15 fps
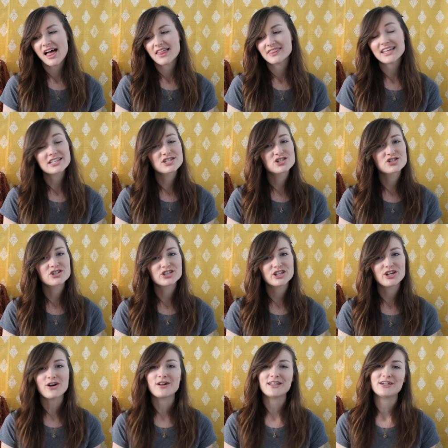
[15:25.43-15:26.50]
that's
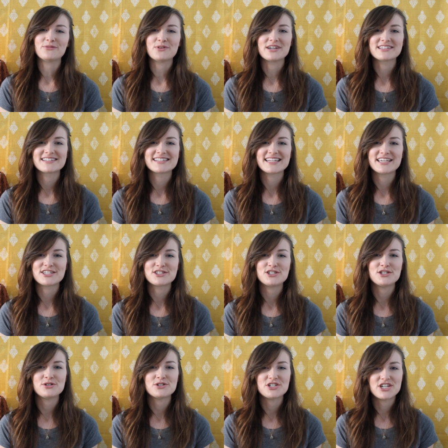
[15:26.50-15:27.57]
truly all I want, is
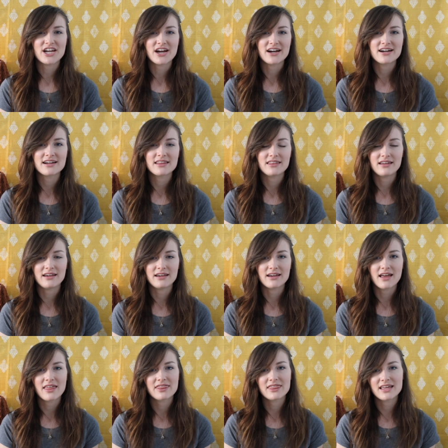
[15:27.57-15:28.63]
to share
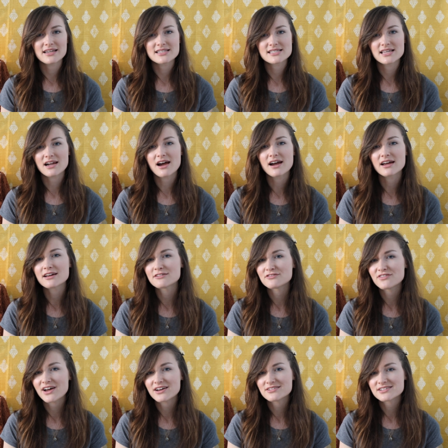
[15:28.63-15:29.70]
the things that I have
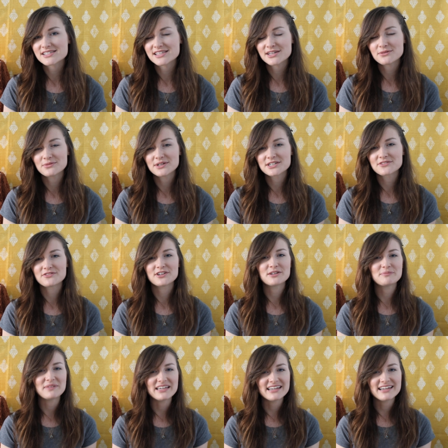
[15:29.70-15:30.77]
found that worked
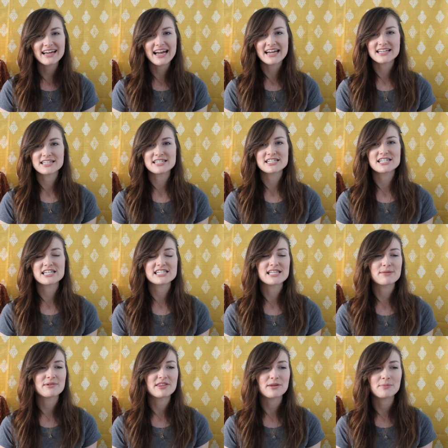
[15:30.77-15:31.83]
for me and
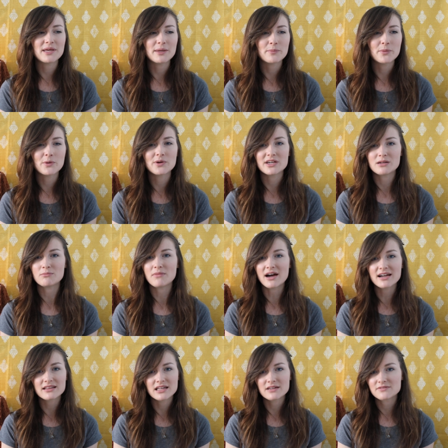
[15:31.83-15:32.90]
some of the people in
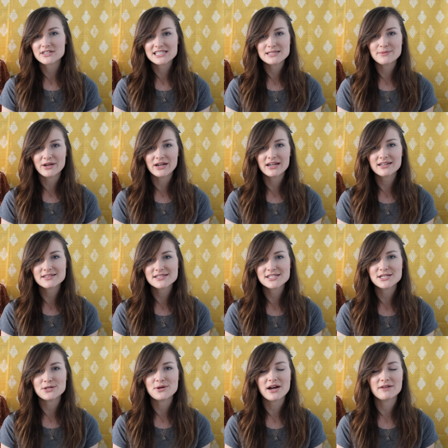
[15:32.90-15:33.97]
my life
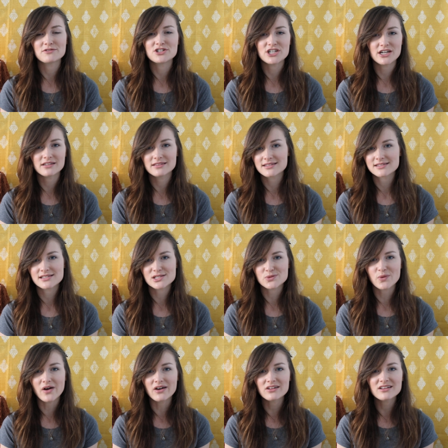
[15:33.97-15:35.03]
experience who have shared this as
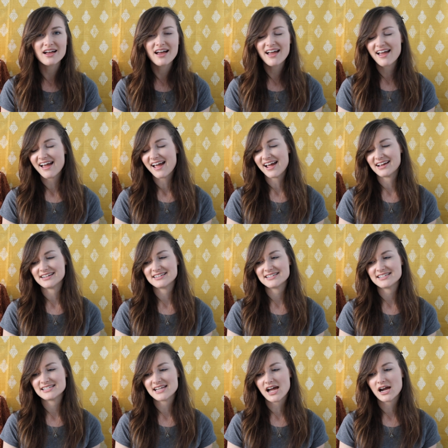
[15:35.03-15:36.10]
well.
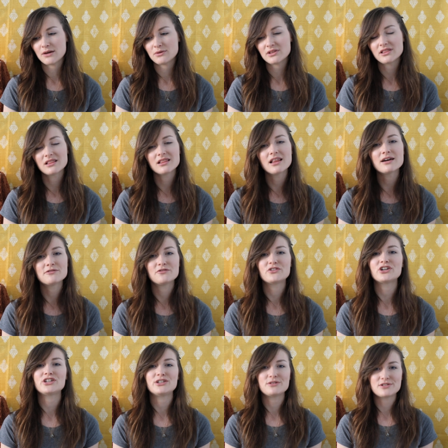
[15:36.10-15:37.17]
And I would love
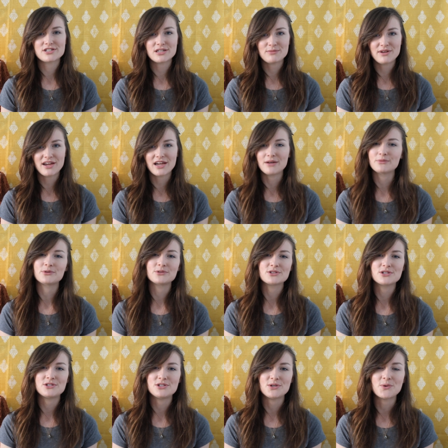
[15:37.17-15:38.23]
for you to be able
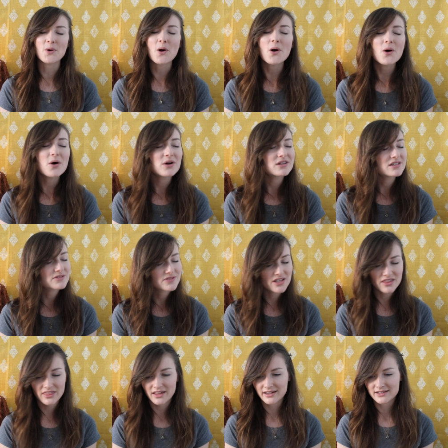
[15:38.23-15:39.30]
to do all of
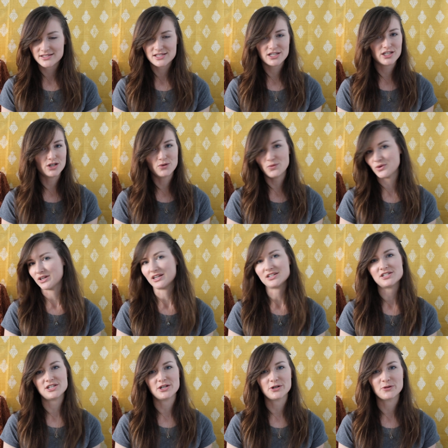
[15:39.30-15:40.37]
the things that you want to
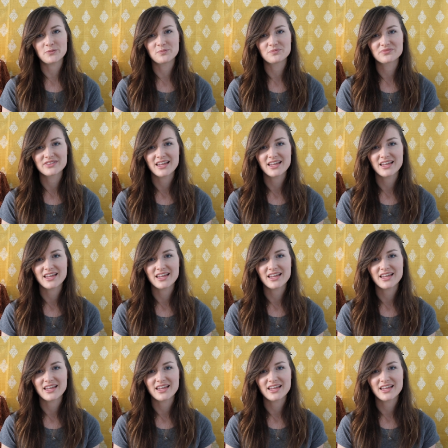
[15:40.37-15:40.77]
do.